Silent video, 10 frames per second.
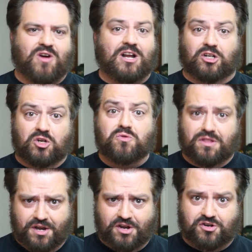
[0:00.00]
try to loot
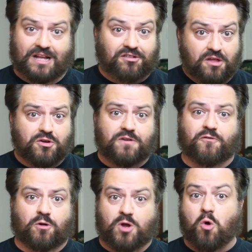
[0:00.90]
the dungeon. That's another good
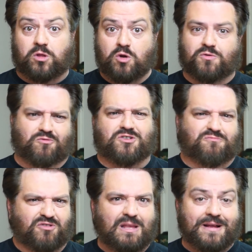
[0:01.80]
verb, go loot,
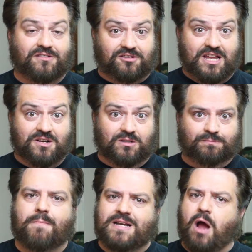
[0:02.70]
which really means steal.
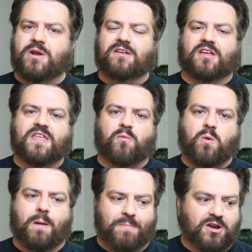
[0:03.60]
But nowadays, I think we
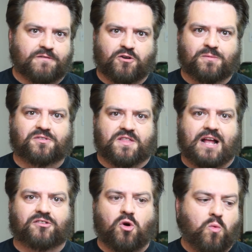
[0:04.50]
want better verbs than
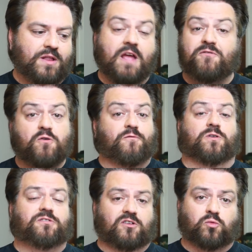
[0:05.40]
that. So when, if you,
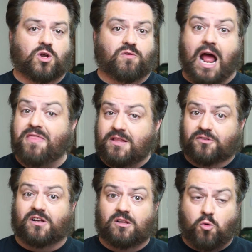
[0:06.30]
for instance, we're going to, I think
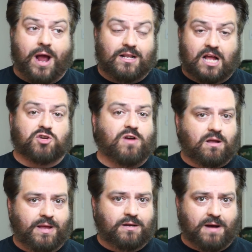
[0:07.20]
there's a, quite a lot to
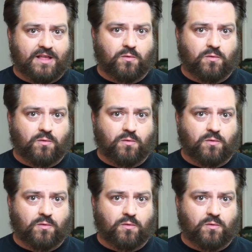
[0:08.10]
recommend, by